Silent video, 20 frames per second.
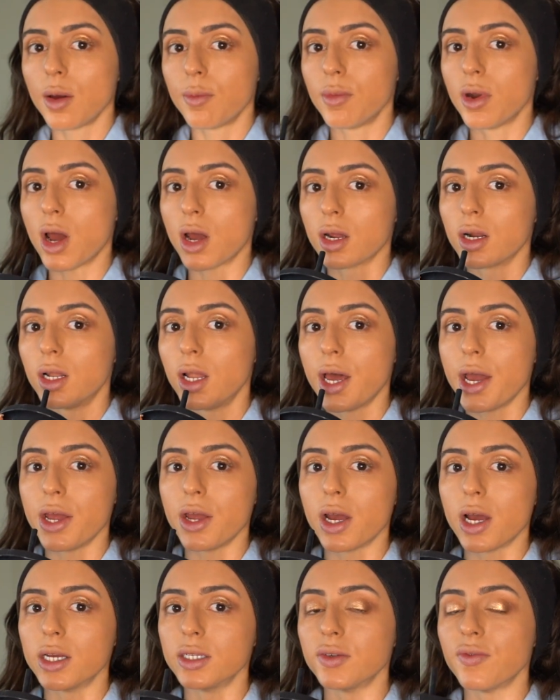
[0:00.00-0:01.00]
Not gonna lie,
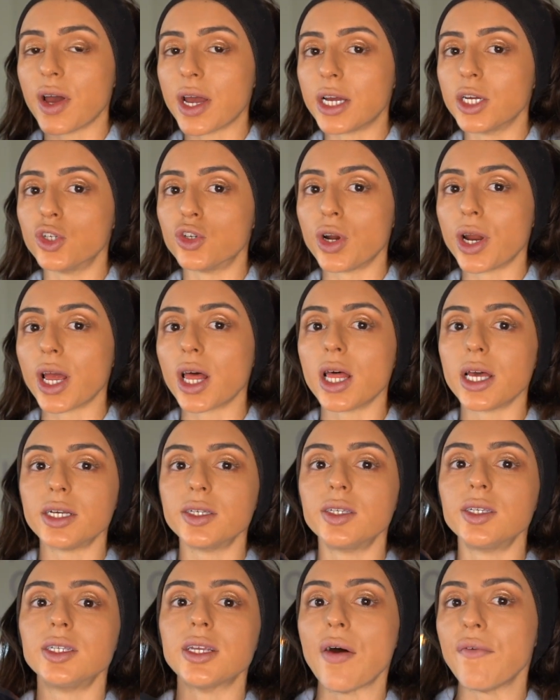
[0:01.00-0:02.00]
you guys, if I could drink like
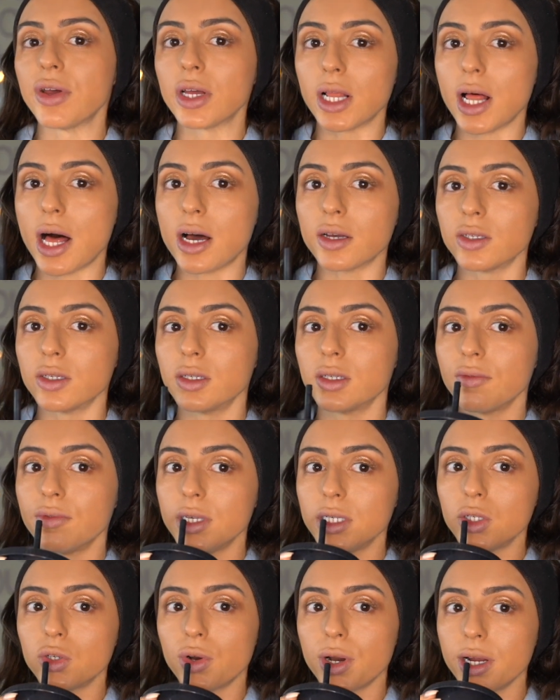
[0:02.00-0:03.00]
7 glasses of
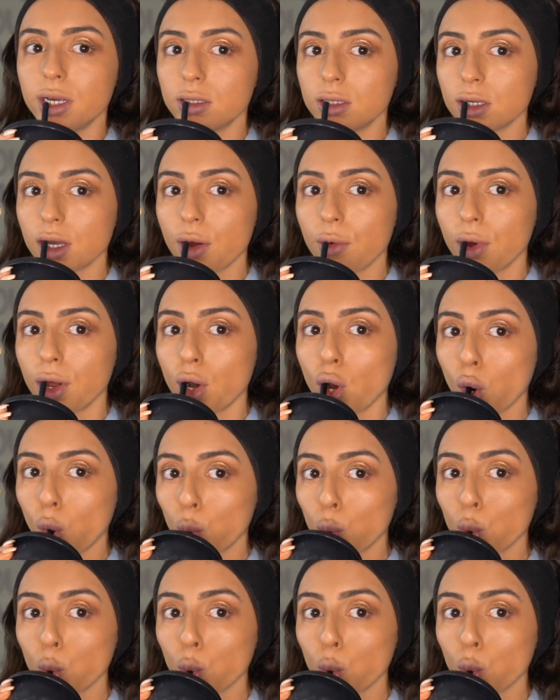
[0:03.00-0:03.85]
these greens, I would.